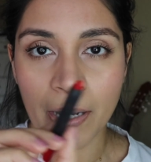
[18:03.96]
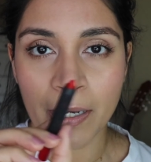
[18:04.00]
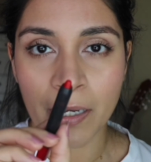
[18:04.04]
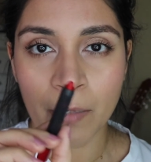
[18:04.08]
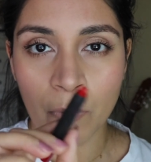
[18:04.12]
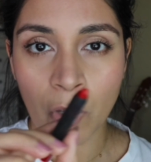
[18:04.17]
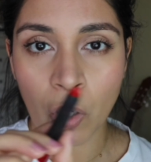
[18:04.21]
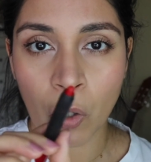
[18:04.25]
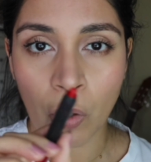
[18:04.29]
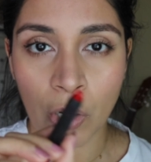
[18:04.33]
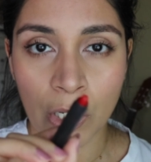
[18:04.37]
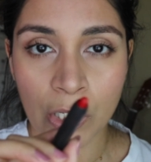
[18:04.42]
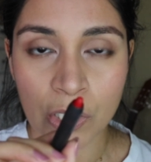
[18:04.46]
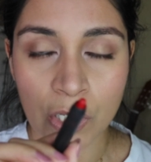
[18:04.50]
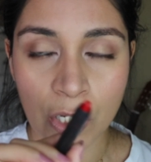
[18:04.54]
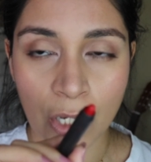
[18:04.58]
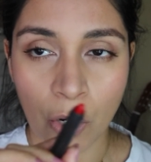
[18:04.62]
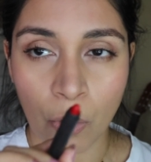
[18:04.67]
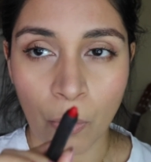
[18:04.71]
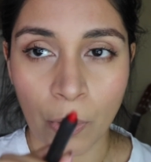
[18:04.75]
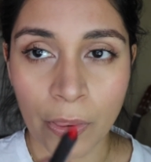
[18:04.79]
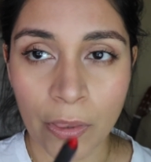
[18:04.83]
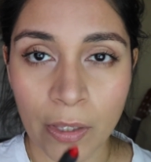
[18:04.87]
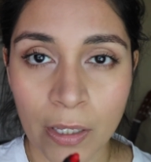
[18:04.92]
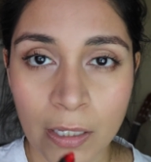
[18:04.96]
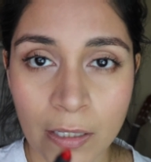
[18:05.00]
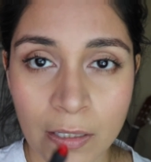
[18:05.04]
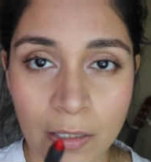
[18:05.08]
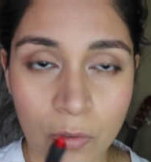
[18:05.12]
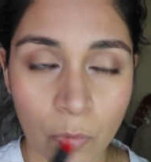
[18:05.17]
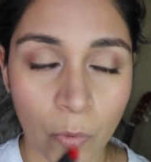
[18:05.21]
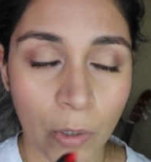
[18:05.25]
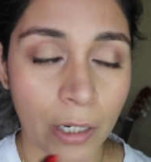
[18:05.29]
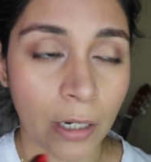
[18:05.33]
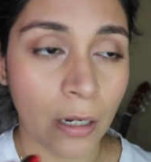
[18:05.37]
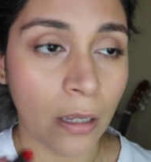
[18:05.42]
am going to go with
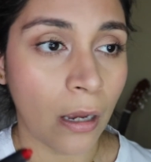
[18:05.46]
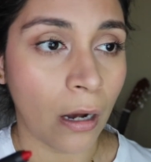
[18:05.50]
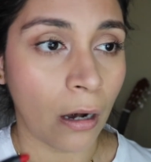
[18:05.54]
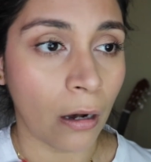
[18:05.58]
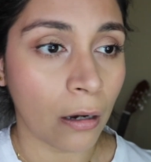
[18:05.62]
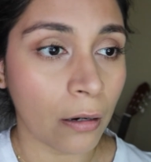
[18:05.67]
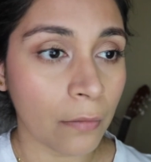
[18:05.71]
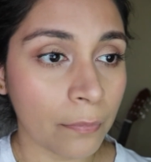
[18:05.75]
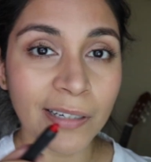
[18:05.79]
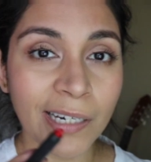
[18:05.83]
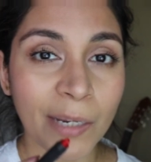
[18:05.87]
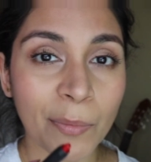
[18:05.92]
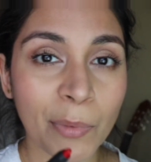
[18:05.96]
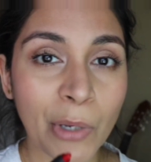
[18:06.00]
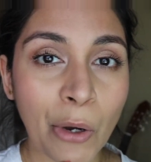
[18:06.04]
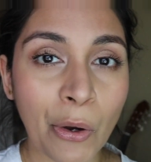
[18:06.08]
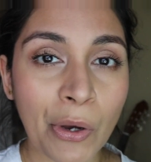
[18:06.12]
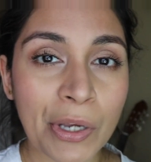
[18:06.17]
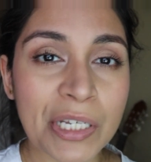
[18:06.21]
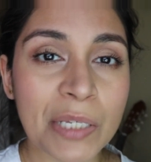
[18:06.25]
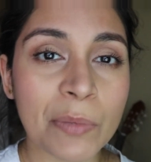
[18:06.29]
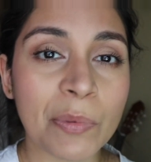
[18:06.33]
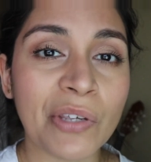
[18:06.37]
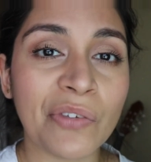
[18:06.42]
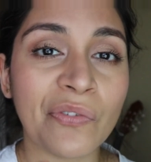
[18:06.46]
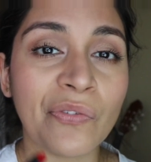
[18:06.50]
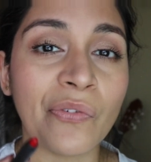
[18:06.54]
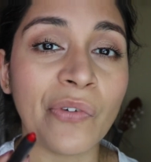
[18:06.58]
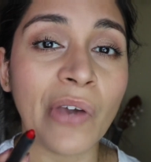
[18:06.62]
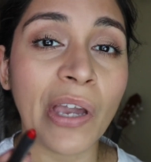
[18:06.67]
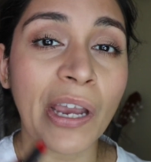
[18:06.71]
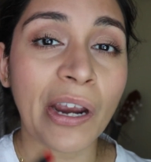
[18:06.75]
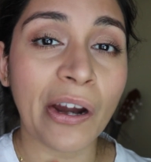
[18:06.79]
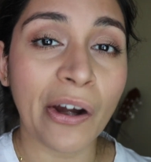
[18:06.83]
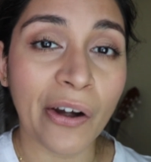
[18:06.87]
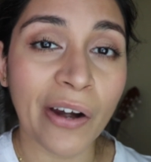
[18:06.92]
this one here. And I'm going to be
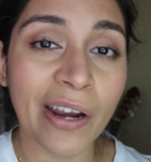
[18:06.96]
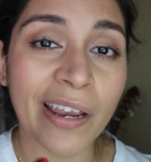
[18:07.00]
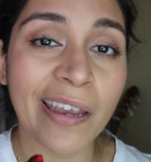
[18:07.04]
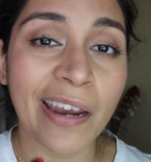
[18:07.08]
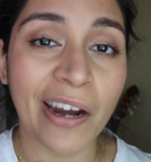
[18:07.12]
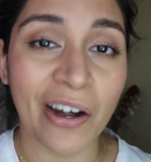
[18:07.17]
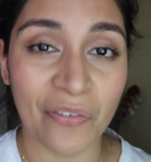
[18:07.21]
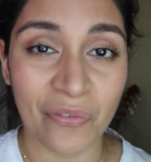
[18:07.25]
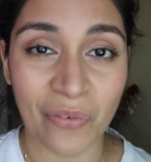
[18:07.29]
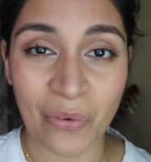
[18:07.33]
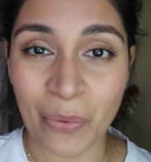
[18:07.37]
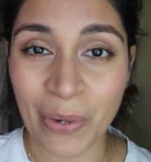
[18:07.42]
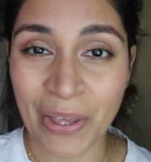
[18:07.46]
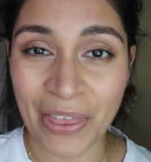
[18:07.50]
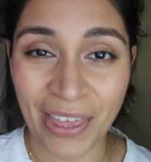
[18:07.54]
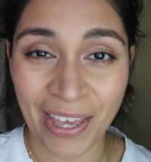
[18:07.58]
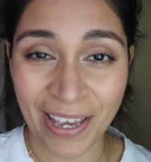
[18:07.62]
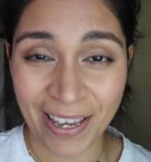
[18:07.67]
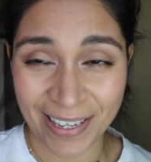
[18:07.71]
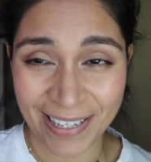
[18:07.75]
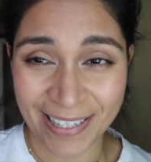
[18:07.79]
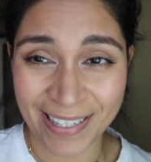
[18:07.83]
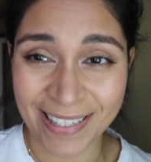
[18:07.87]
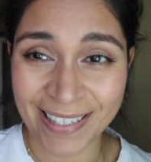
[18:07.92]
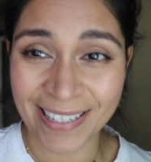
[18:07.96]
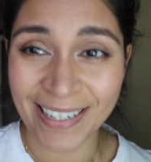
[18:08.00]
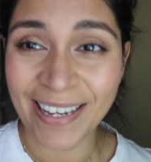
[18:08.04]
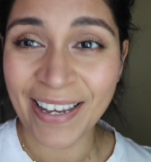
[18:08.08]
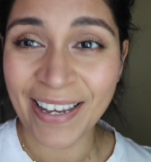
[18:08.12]
very careful with this.